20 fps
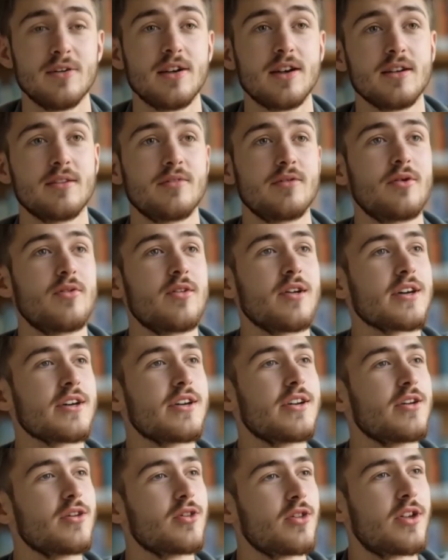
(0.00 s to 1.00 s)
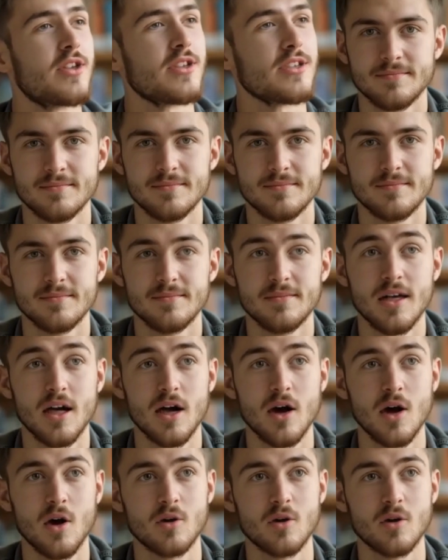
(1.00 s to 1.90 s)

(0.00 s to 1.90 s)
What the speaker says: Creating eye-catching ads.